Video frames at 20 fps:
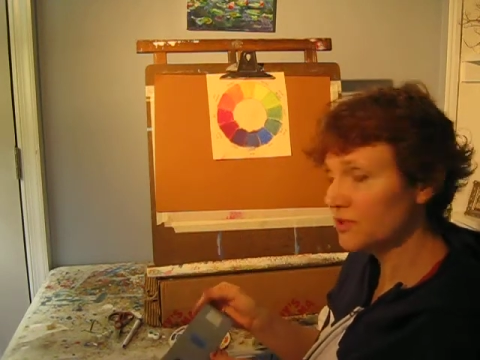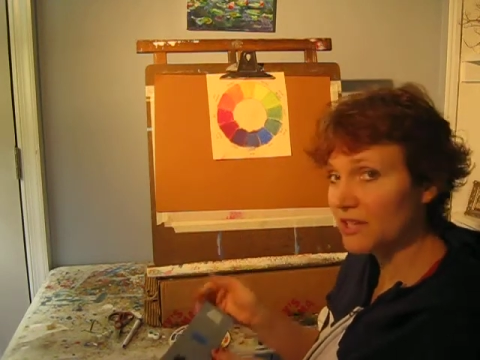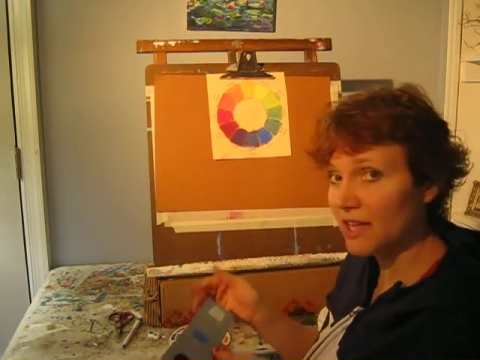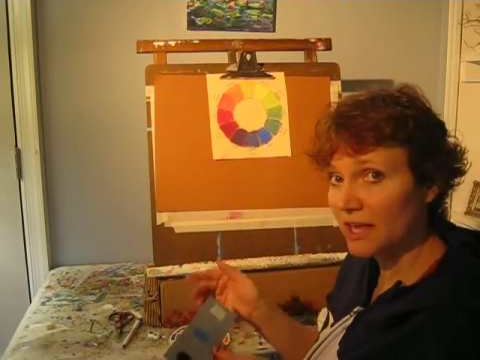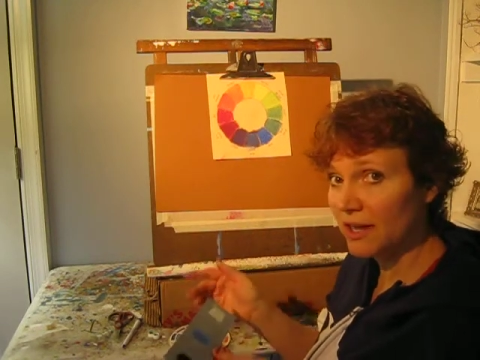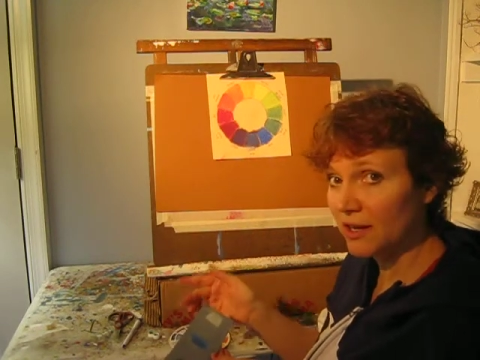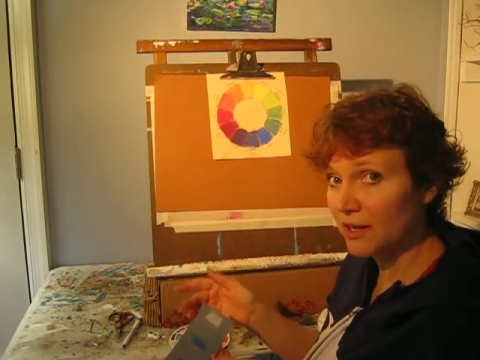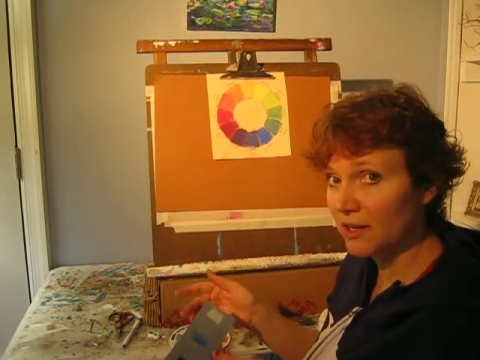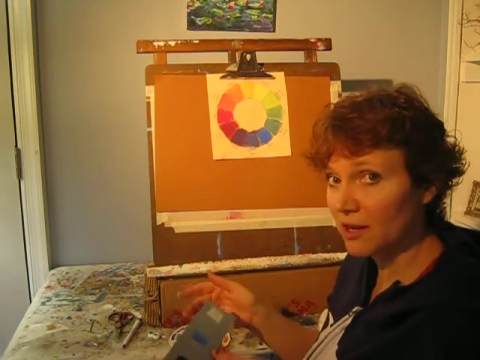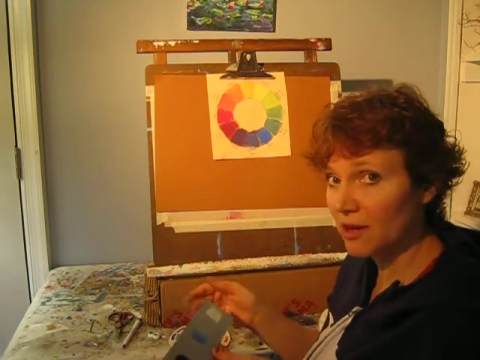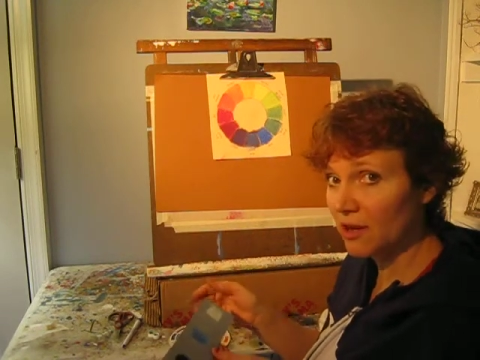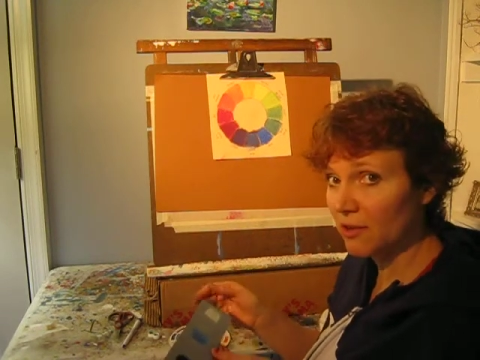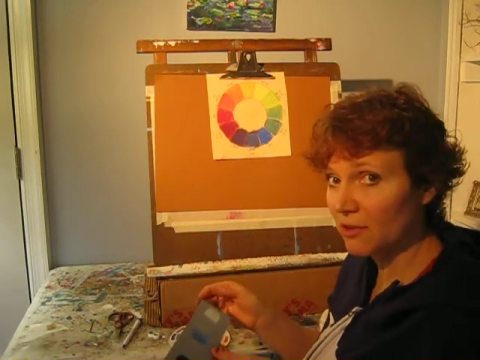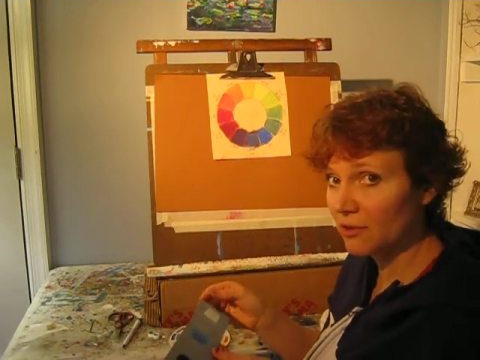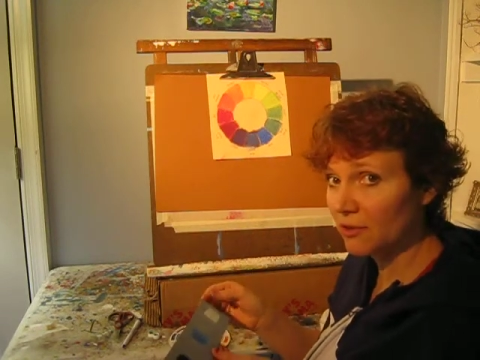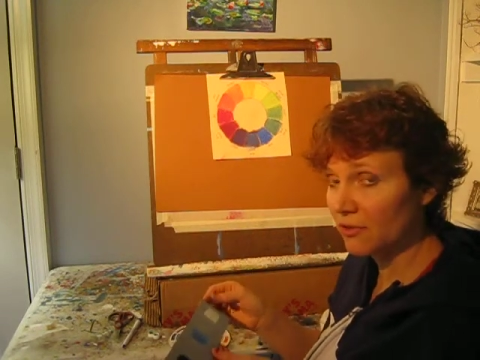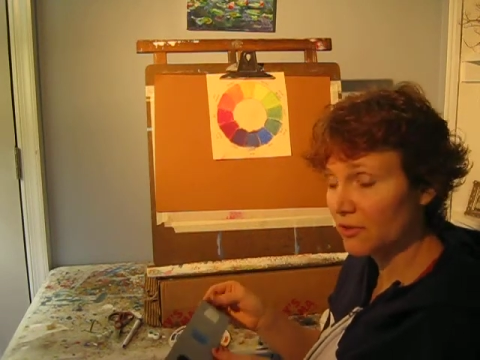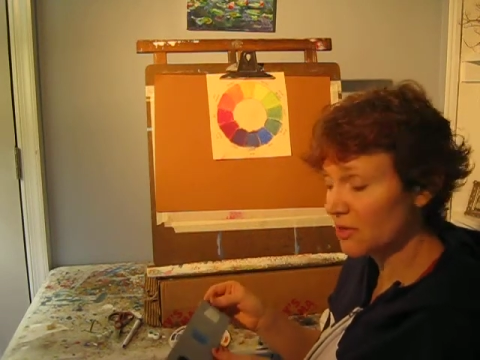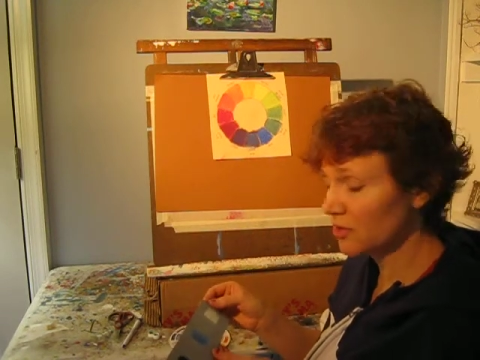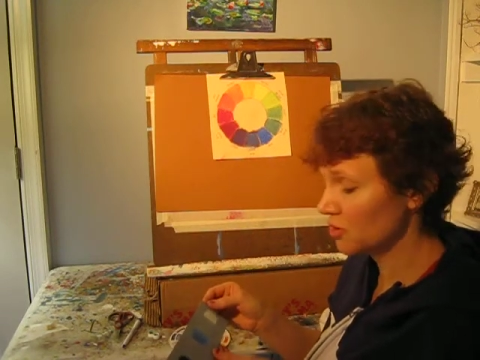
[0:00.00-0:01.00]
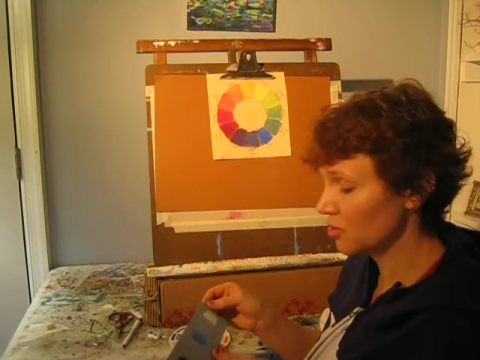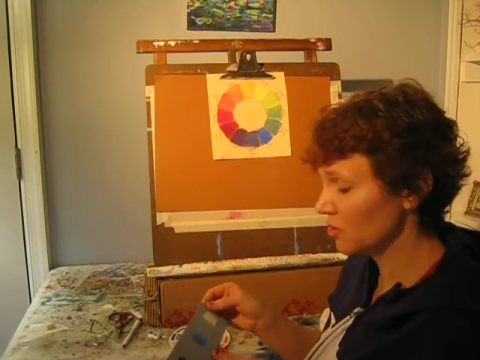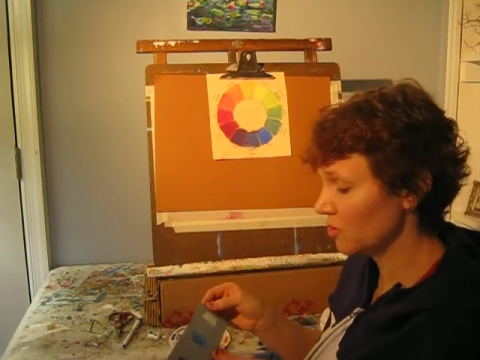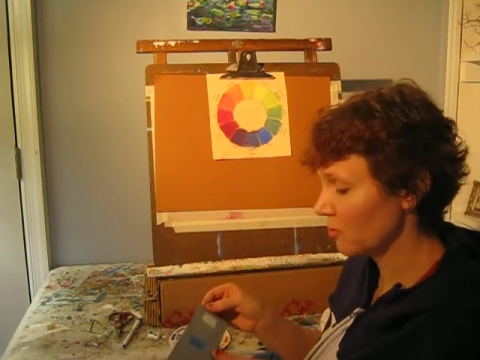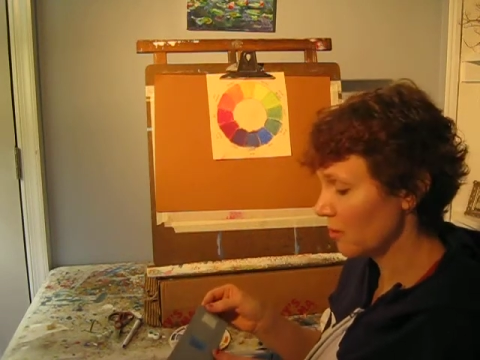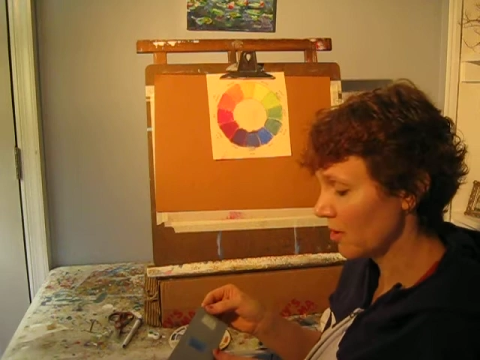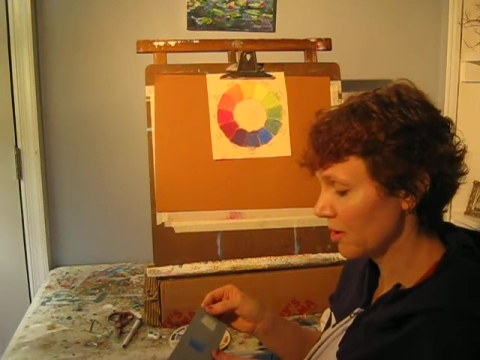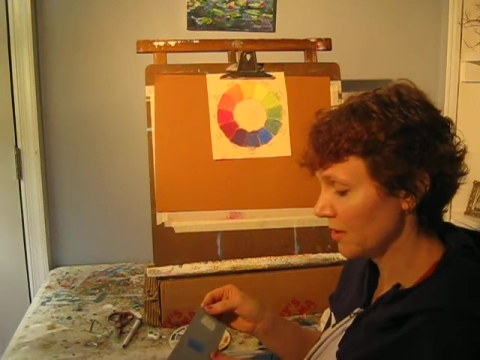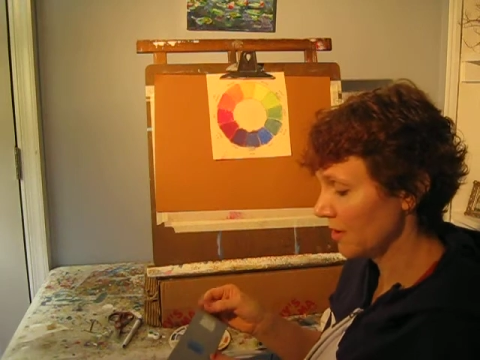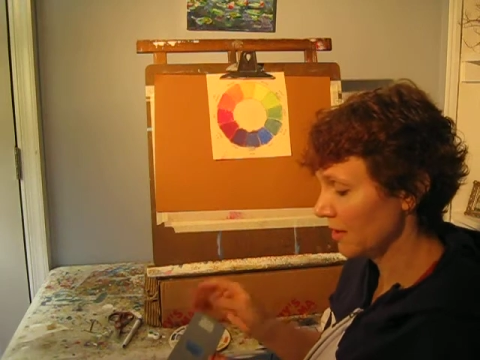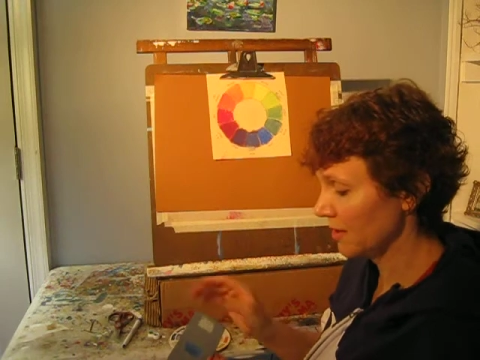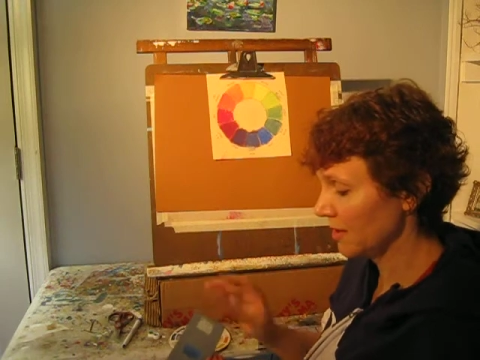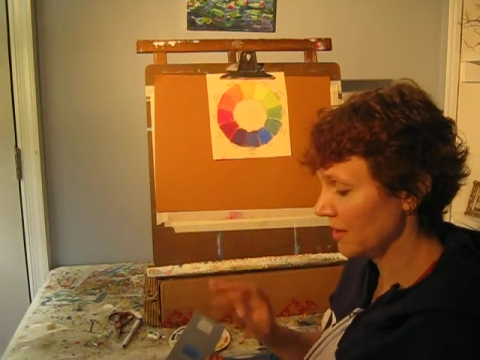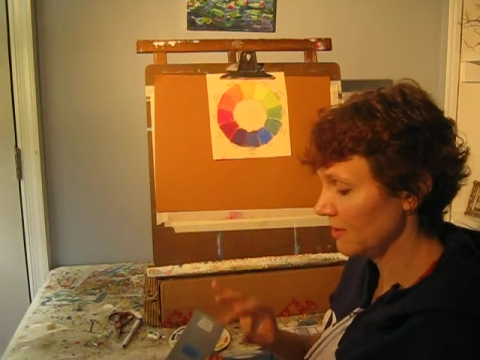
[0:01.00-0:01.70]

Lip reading: any color that you want.